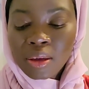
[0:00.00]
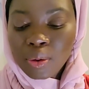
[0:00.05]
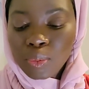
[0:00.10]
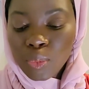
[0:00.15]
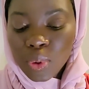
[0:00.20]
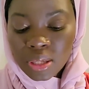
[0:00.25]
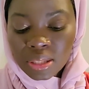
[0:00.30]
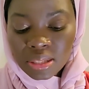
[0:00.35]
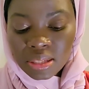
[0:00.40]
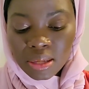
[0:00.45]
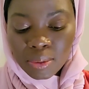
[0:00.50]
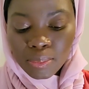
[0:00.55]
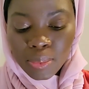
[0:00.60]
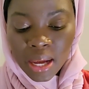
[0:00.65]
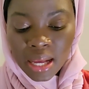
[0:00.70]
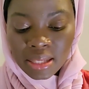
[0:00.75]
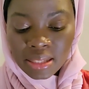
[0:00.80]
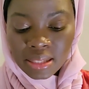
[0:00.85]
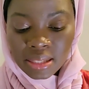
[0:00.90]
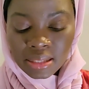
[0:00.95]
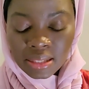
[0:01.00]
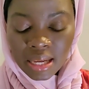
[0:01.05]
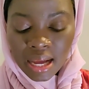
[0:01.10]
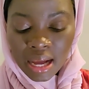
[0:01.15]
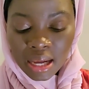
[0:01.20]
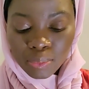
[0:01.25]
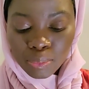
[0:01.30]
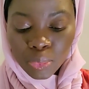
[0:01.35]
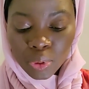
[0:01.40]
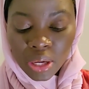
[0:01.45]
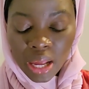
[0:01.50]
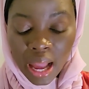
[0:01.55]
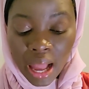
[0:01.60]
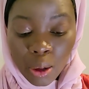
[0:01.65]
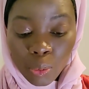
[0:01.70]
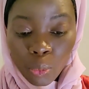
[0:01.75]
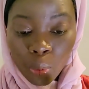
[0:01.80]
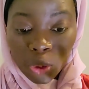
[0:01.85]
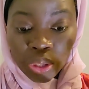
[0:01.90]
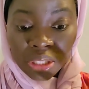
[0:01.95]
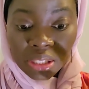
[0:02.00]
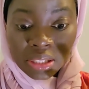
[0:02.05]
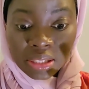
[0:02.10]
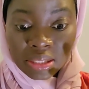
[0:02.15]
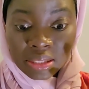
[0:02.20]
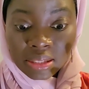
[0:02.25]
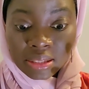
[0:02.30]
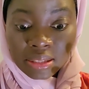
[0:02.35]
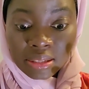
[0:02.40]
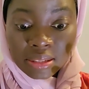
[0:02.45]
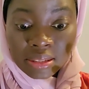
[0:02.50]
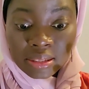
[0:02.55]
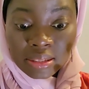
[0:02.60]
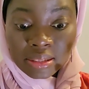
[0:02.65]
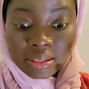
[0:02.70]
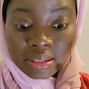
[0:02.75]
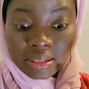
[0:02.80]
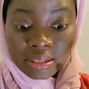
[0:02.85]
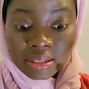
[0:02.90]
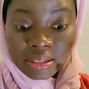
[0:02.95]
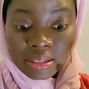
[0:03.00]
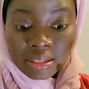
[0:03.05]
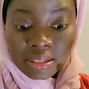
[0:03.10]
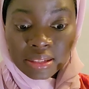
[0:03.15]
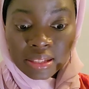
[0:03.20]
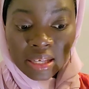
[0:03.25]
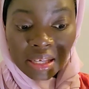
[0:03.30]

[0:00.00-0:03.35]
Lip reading: It wasn't a panic attack, but I was